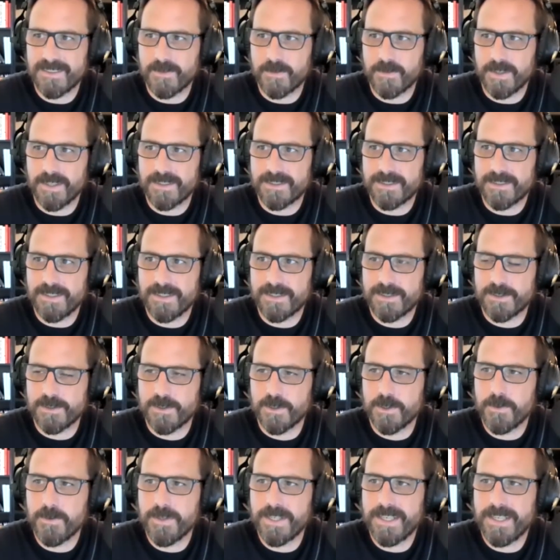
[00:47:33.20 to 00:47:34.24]
Well, it's
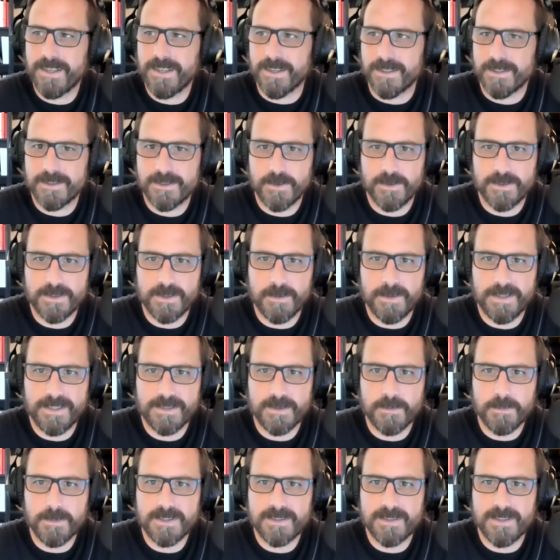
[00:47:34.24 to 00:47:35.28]
noon here, so it's
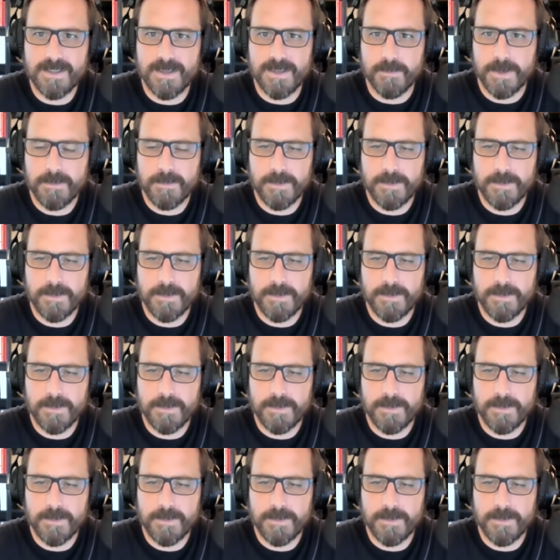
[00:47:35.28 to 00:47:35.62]
almost time.